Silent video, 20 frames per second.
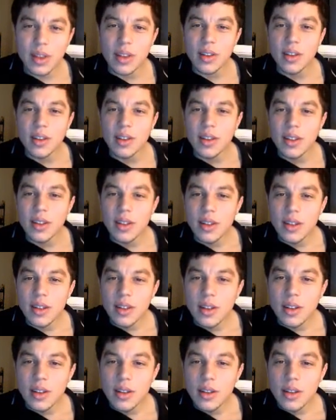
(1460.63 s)

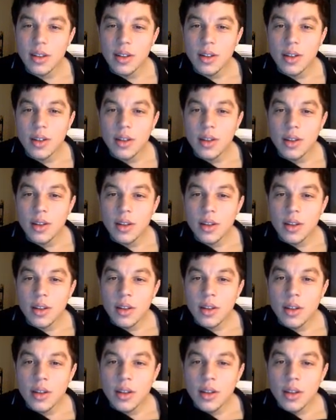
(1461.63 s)

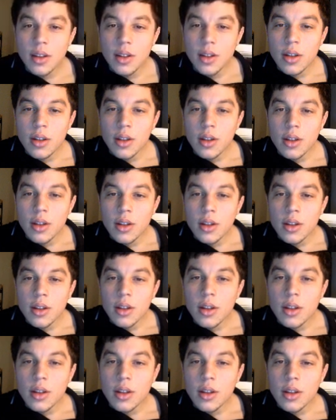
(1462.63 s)

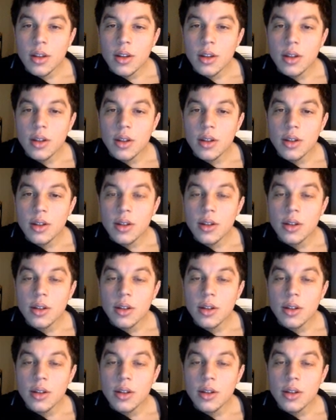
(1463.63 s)
Nobody speaks.